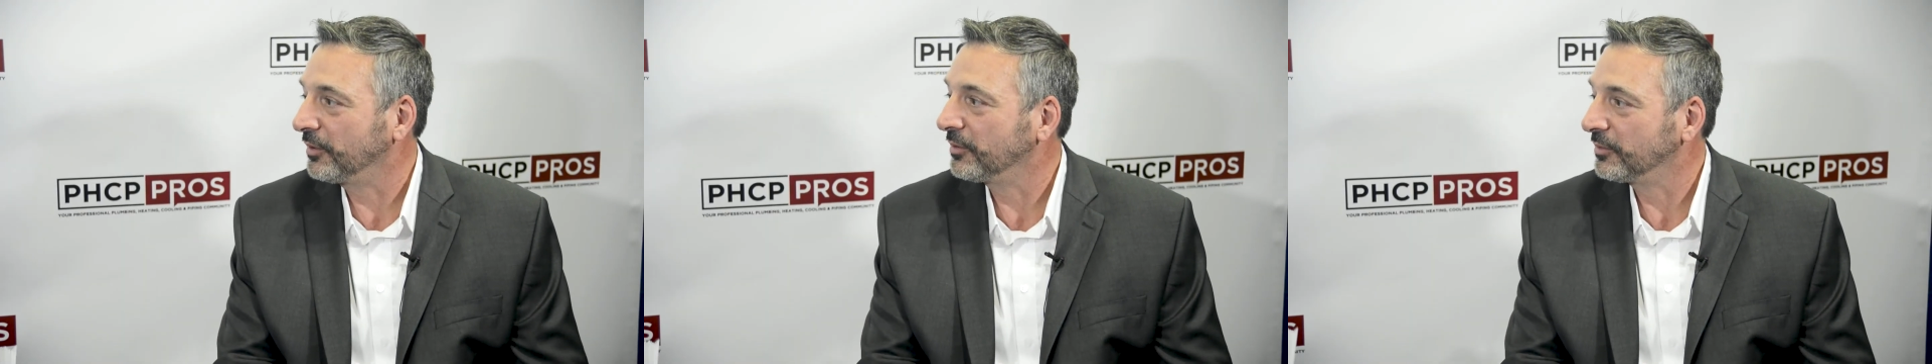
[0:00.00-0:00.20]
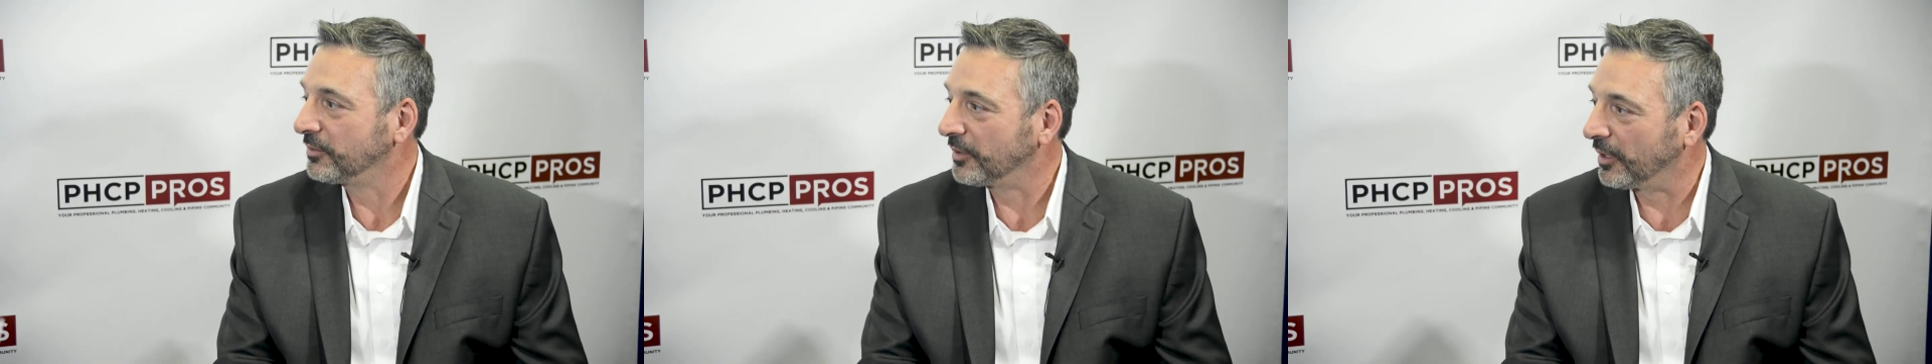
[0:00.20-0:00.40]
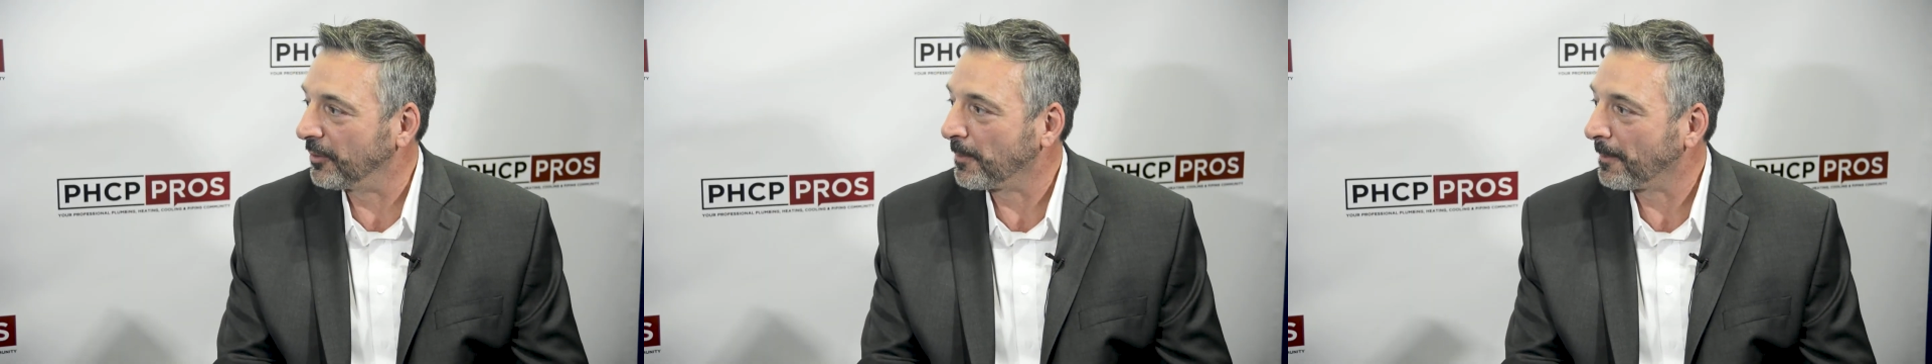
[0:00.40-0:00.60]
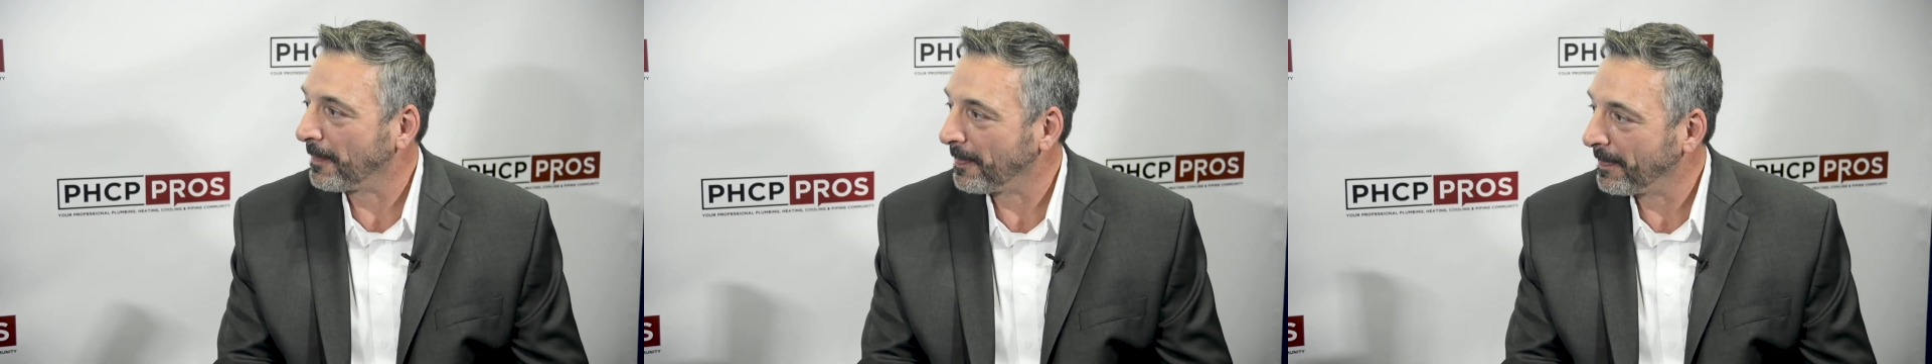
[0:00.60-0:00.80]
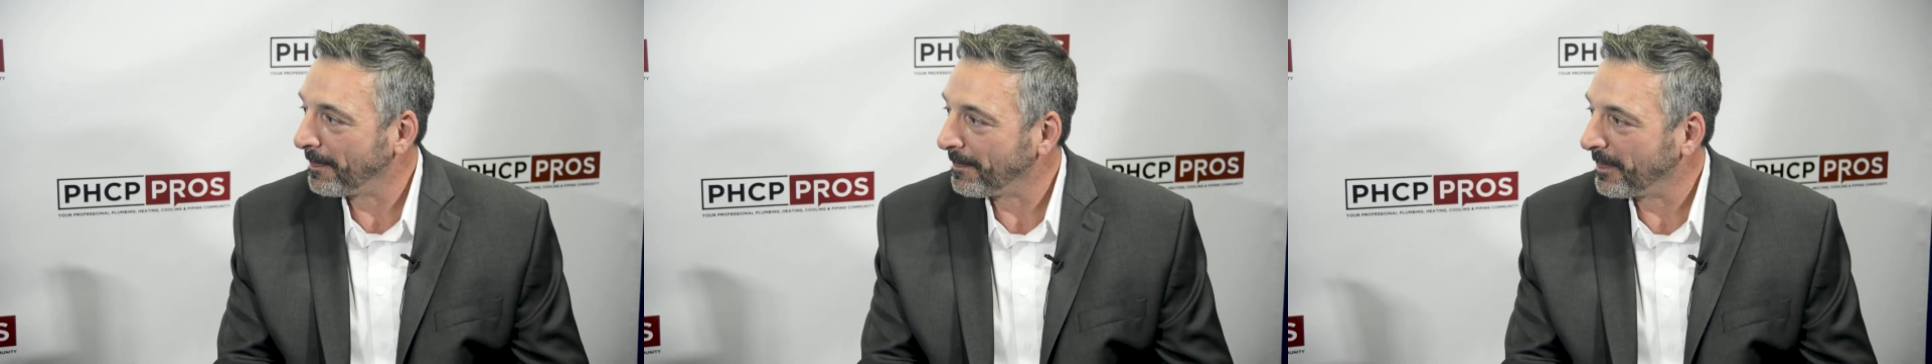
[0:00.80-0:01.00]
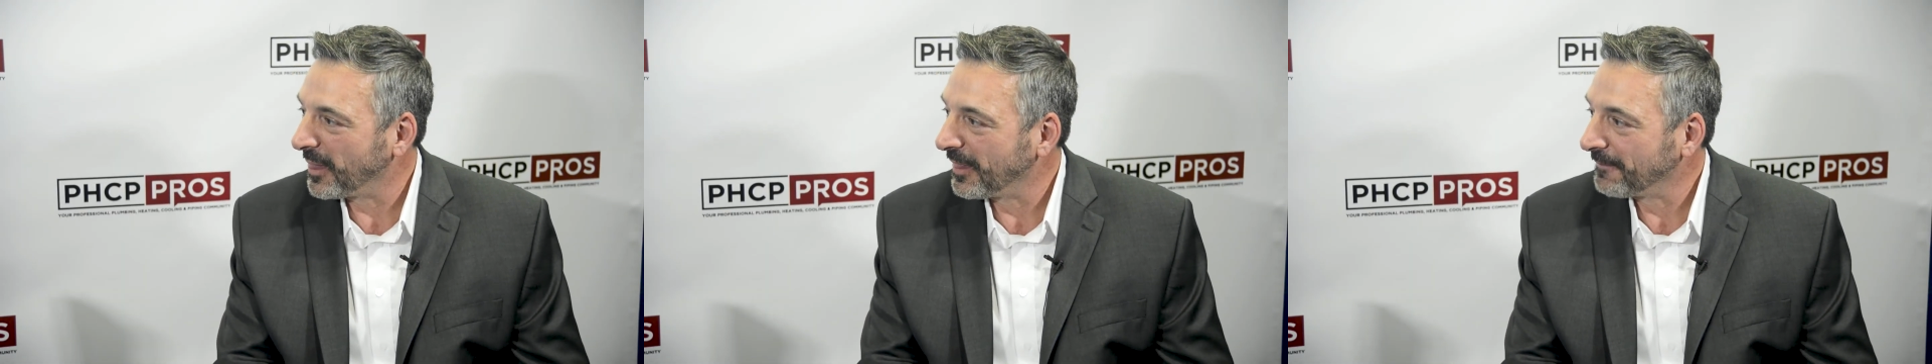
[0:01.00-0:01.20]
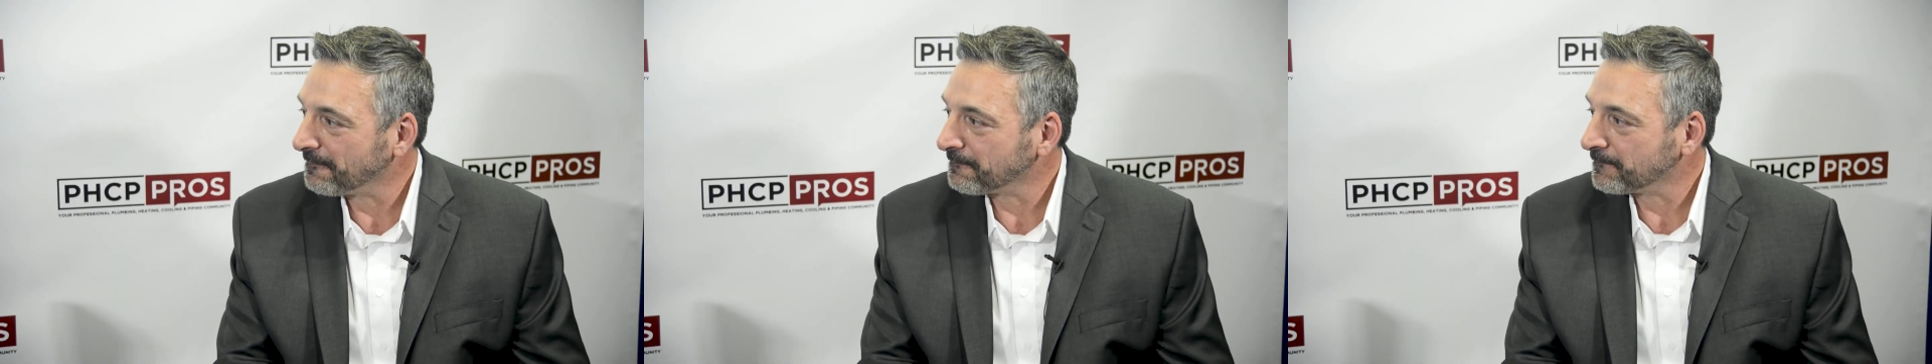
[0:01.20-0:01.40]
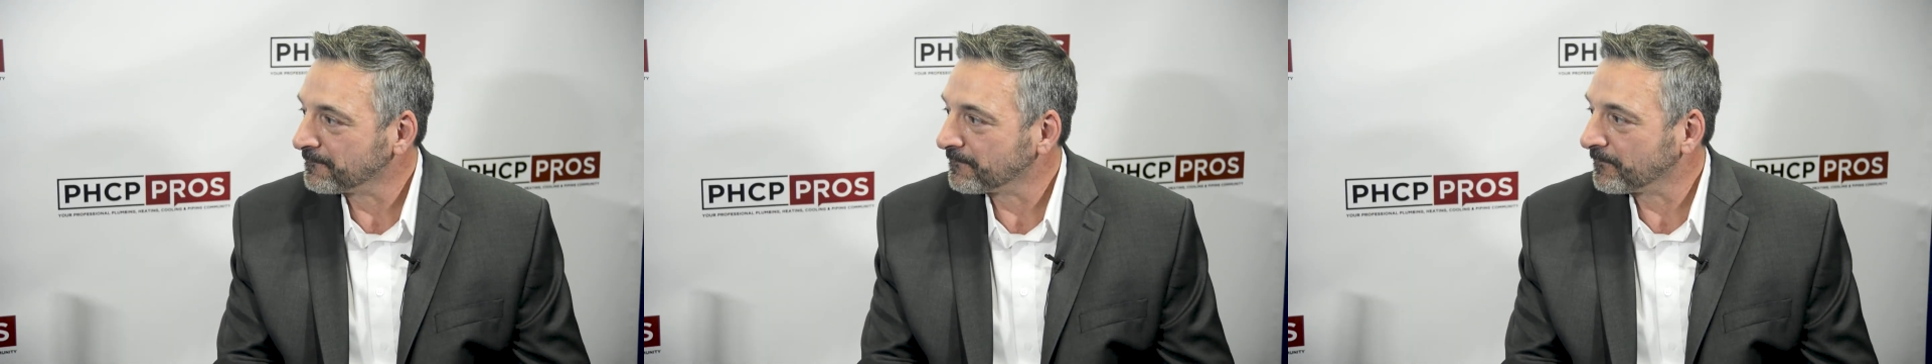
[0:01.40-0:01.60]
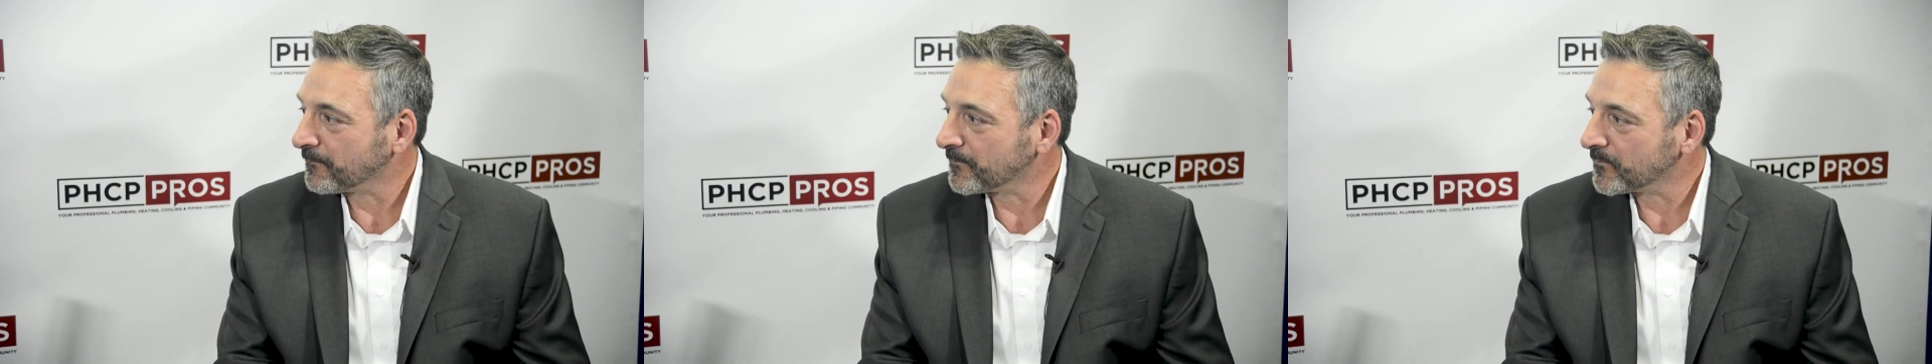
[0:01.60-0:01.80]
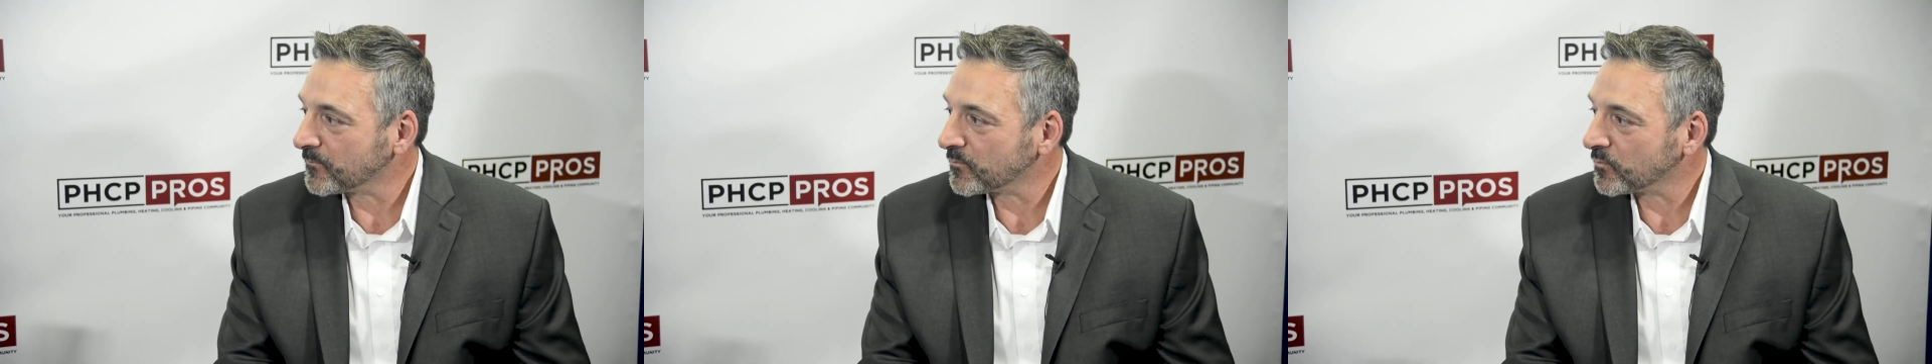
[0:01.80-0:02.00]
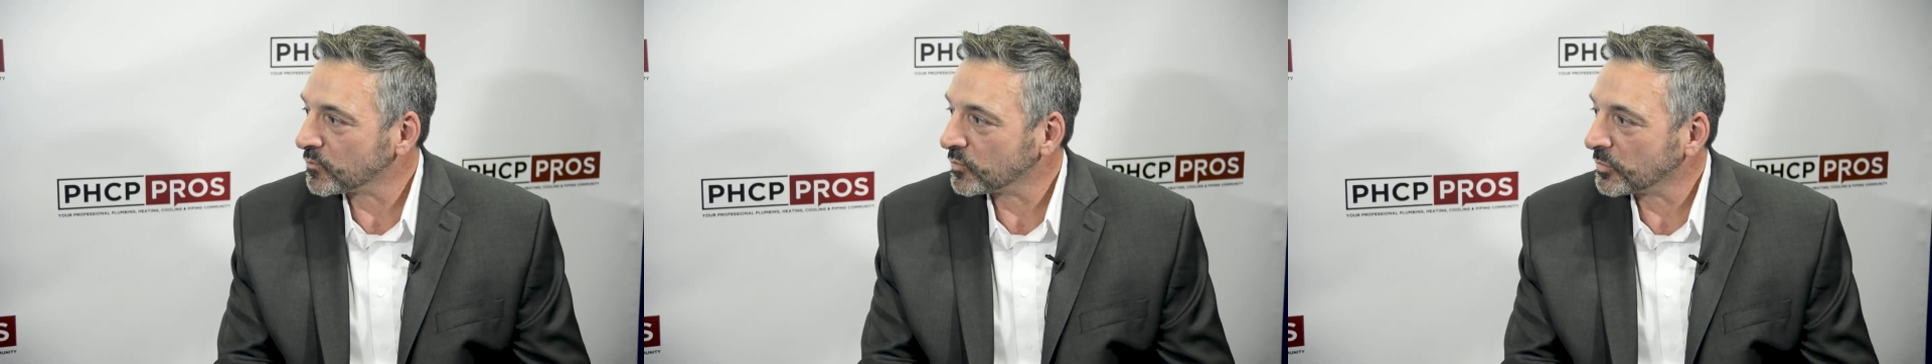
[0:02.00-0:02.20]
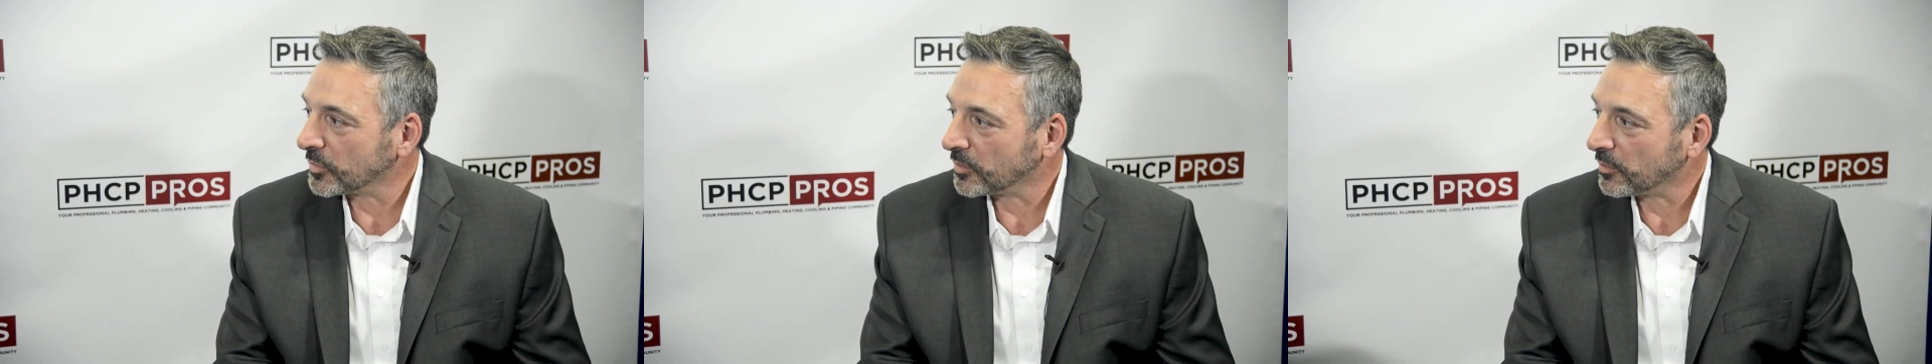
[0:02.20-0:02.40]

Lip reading: Anything else to talk about in terms of training the contractor?